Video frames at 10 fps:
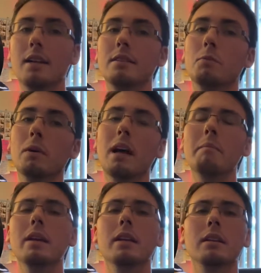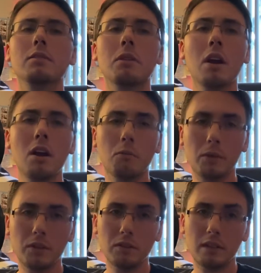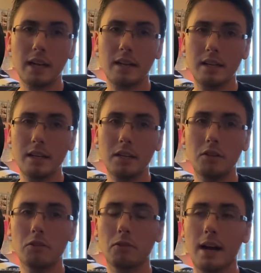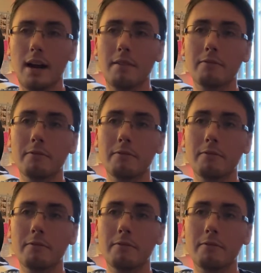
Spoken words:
And what I mean is when you look at an EQ graph,